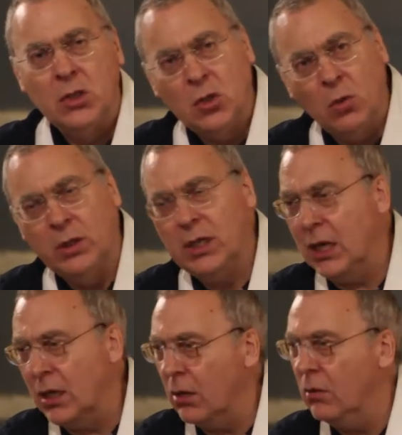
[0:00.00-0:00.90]

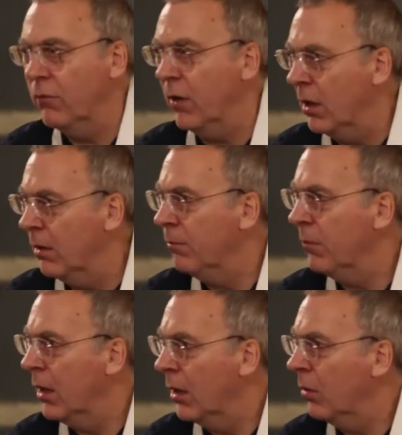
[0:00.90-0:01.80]
talking it over,
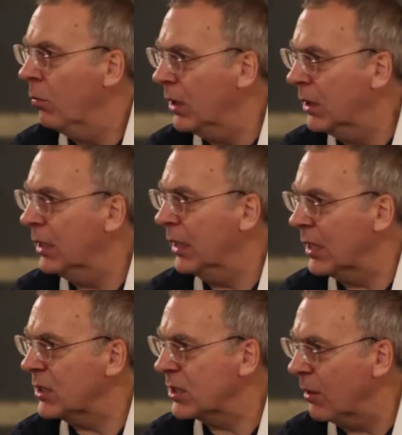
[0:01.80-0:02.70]
we can
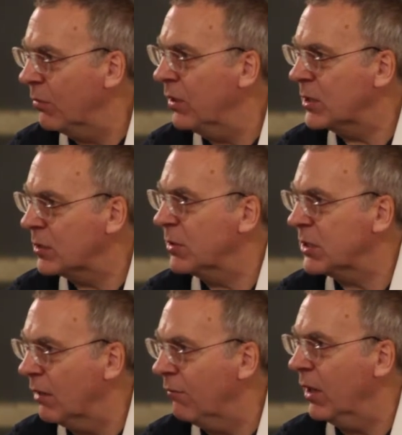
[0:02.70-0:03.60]
get something
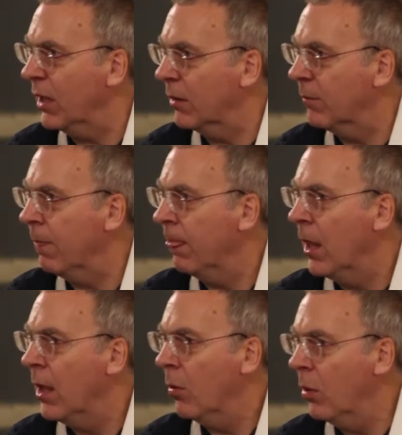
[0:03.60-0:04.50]
specific
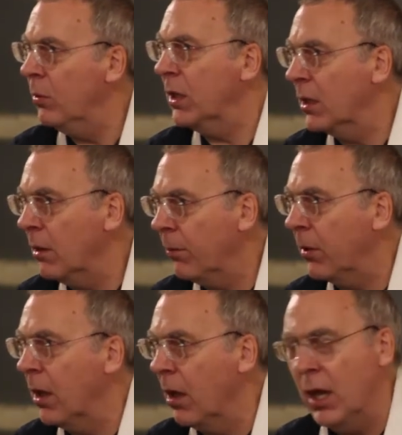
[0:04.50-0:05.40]
where we can
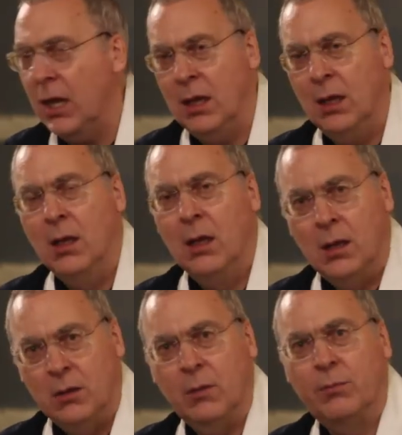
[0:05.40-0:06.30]
apply
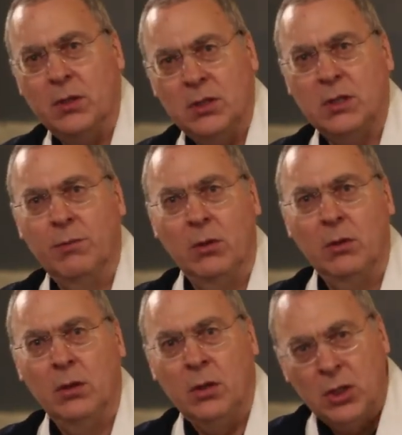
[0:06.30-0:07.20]
the
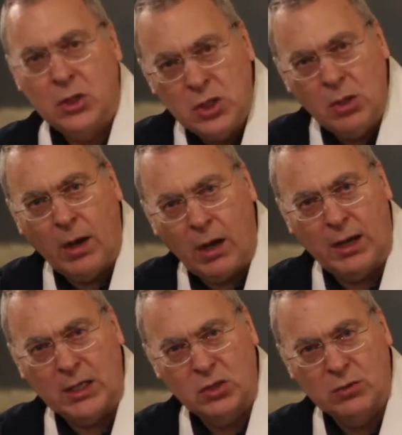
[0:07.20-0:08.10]
principle to
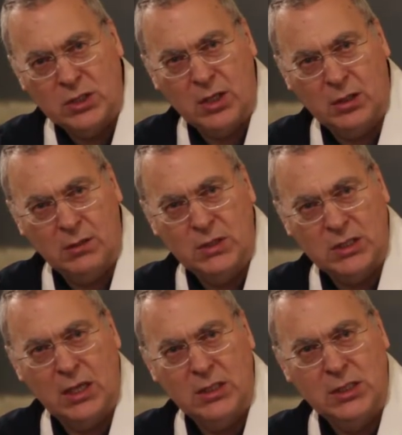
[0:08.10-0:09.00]
our actual
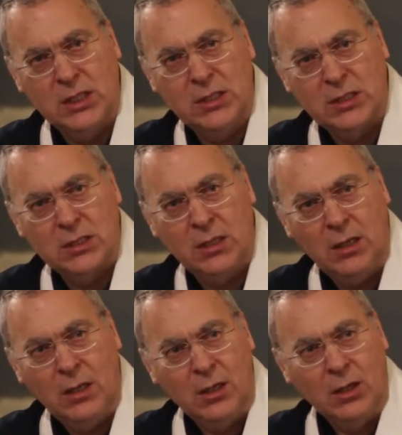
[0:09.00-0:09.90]
circumstances.
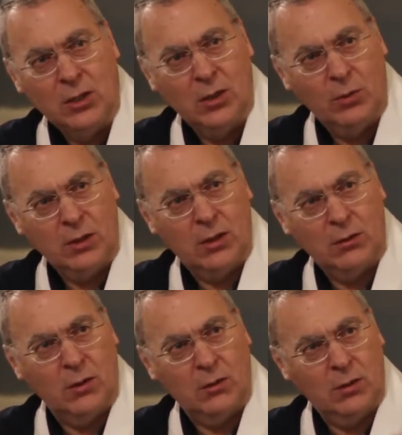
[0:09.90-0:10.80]
You know,
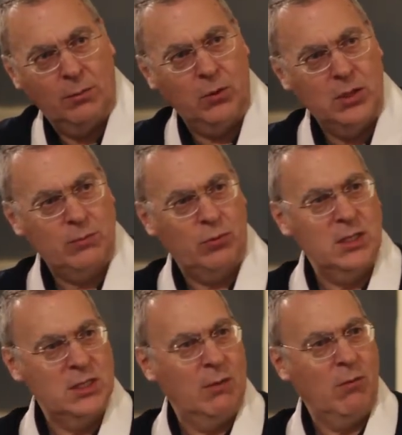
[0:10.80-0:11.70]
the Buddhist
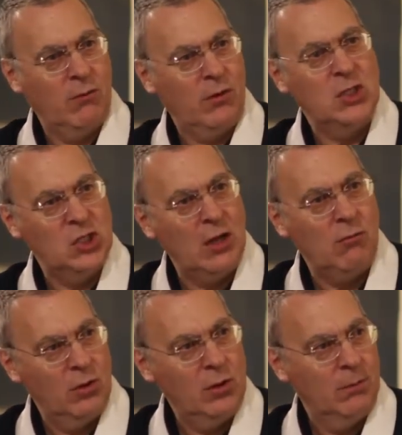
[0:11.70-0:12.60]
precepts are very
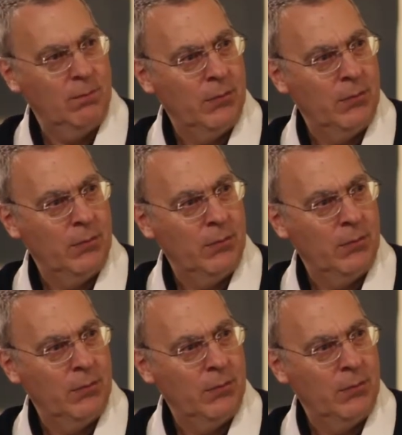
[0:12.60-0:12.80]
general,